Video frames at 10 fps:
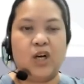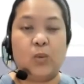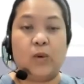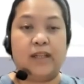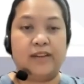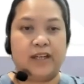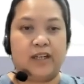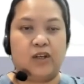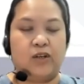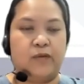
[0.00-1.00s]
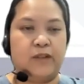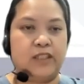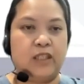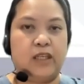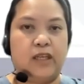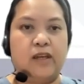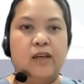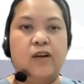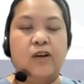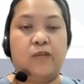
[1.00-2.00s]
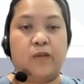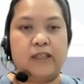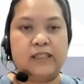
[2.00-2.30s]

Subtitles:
While there are officially 4